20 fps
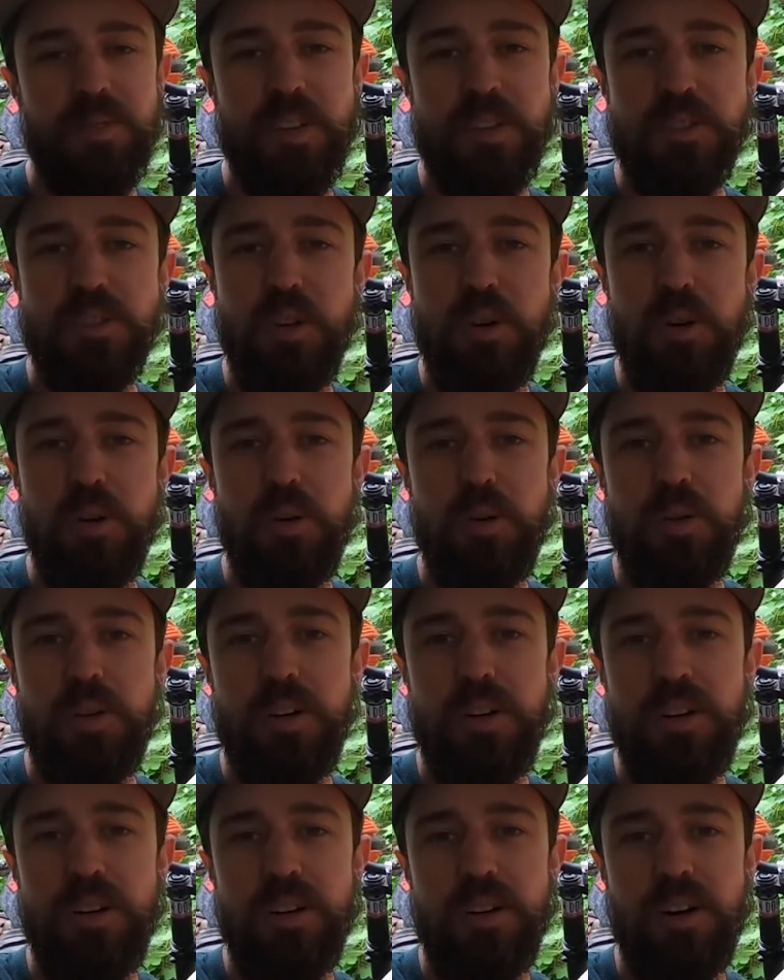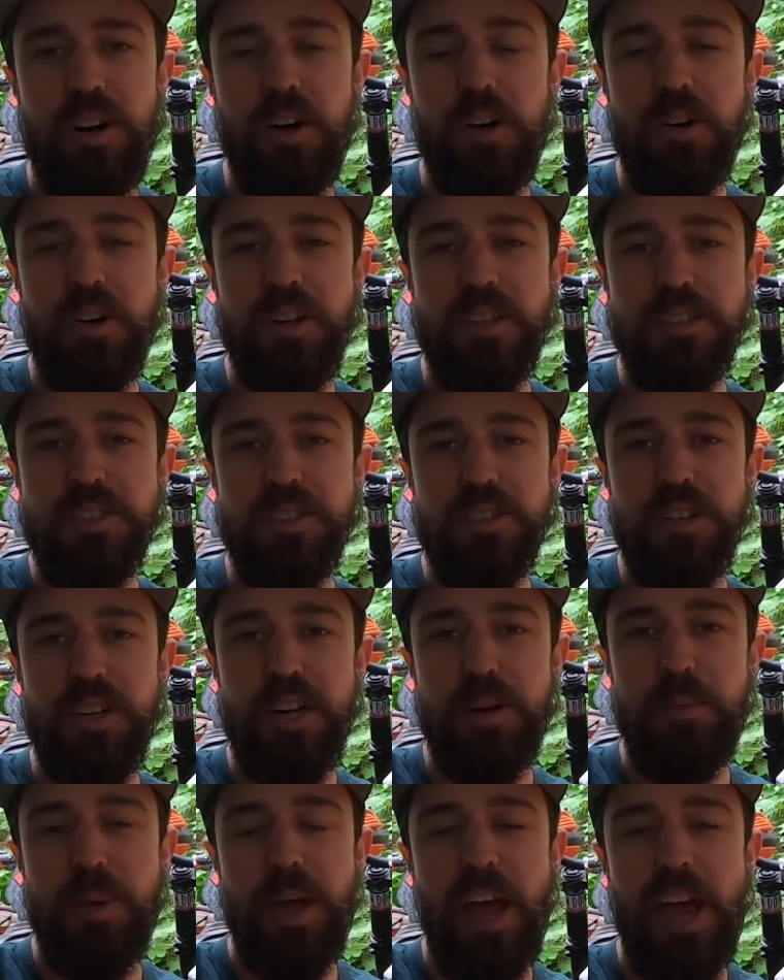So on our
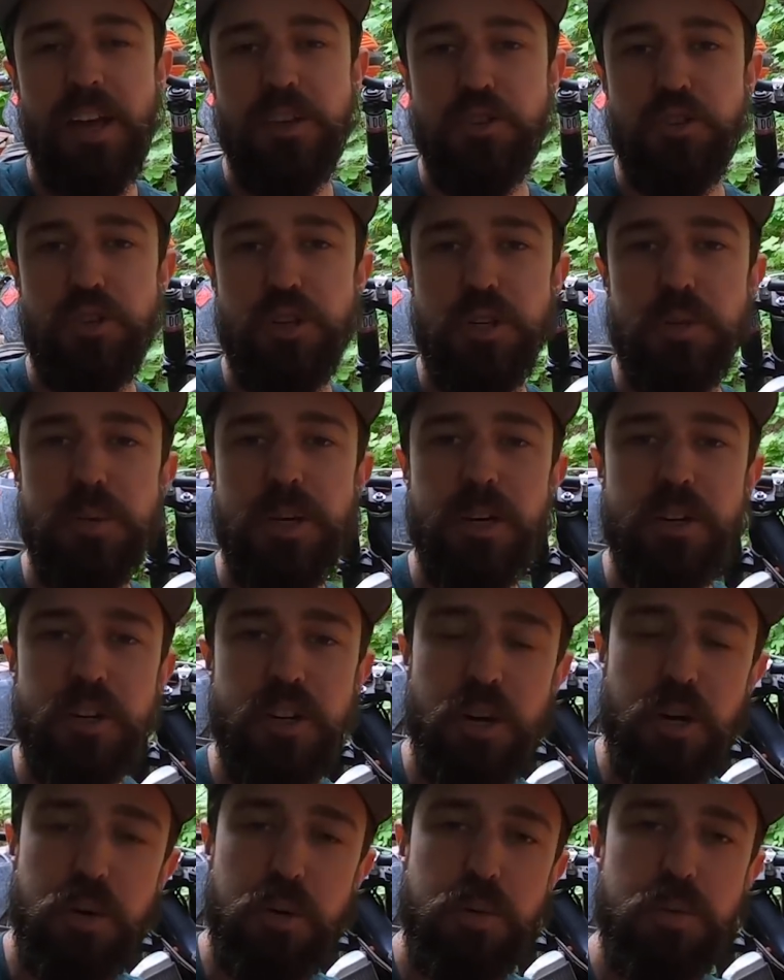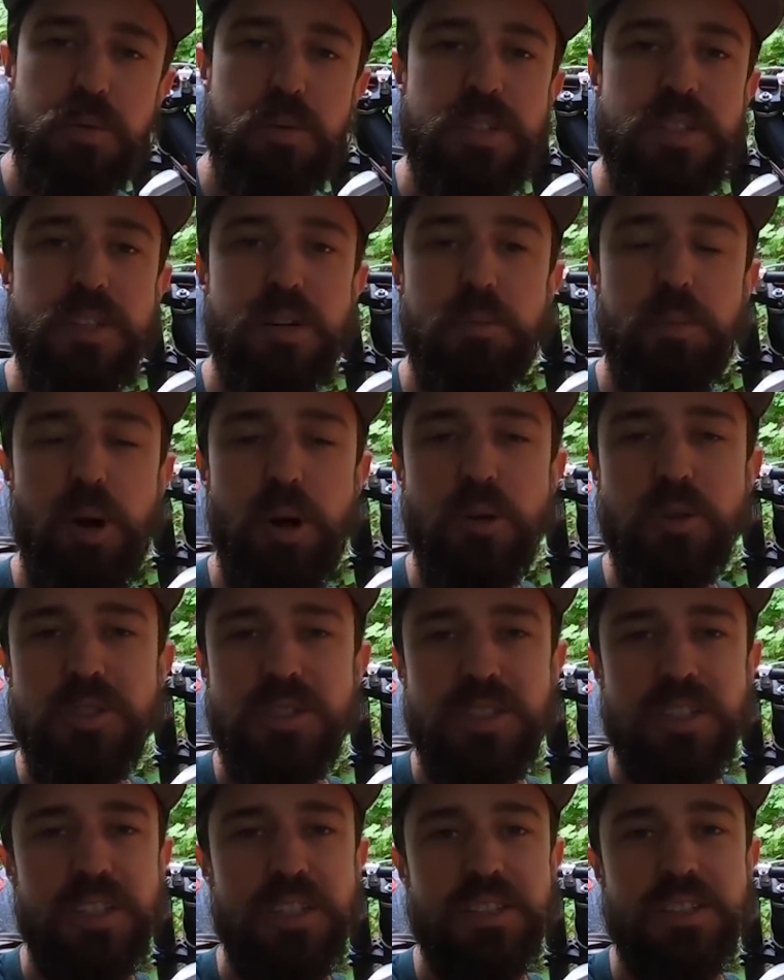Instagram at Trailbound Co, we did a
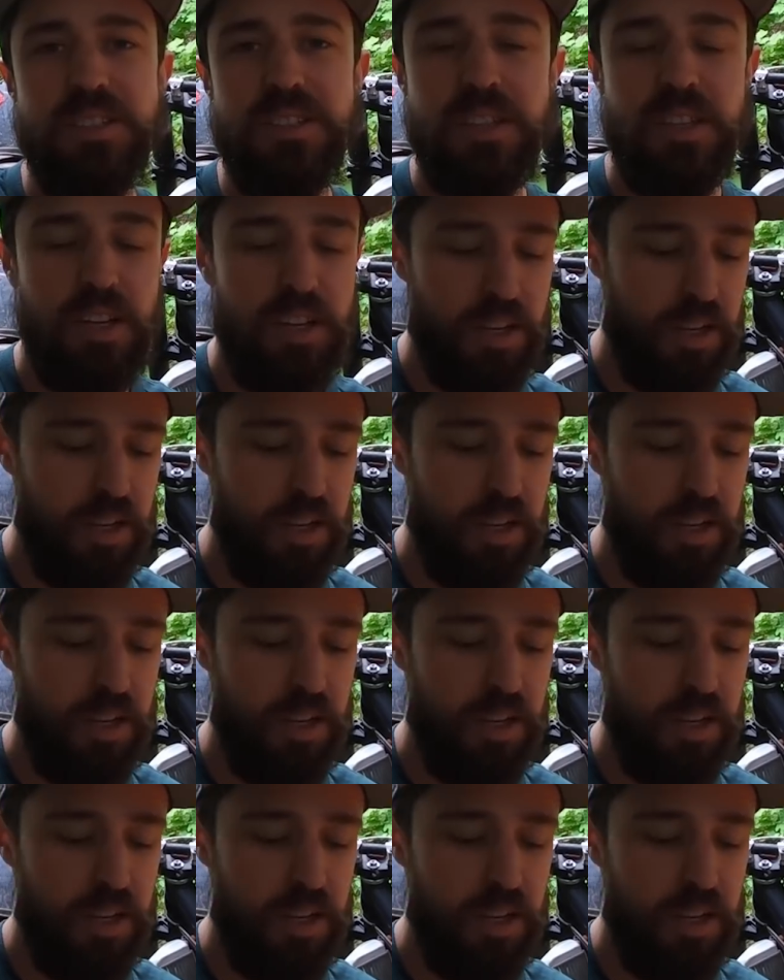post, and it's